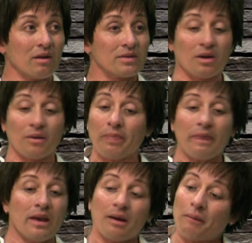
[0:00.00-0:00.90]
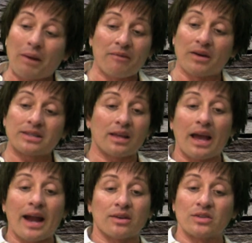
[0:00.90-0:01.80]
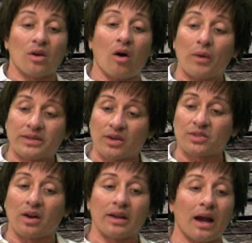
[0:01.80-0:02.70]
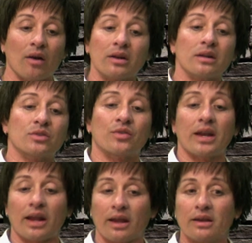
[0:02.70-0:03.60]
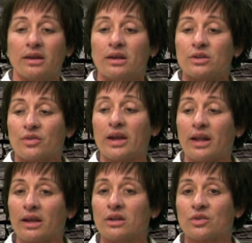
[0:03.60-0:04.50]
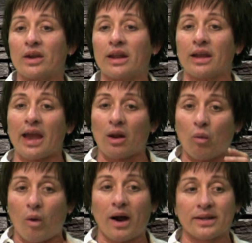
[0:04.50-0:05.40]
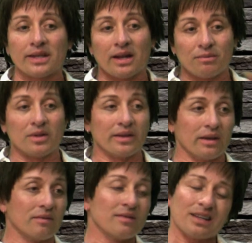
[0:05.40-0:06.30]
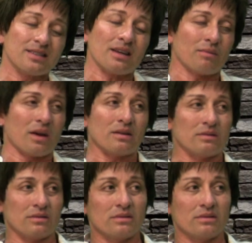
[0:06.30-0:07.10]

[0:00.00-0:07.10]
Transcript: So my advice to actors always that are starting out, training, and a want and a belief. That's it, man.